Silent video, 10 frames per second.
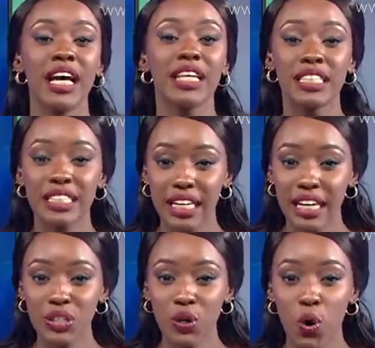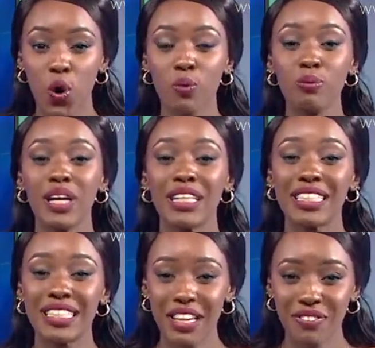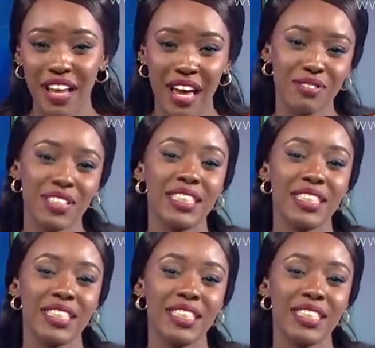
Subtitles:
Stay at home and save lives.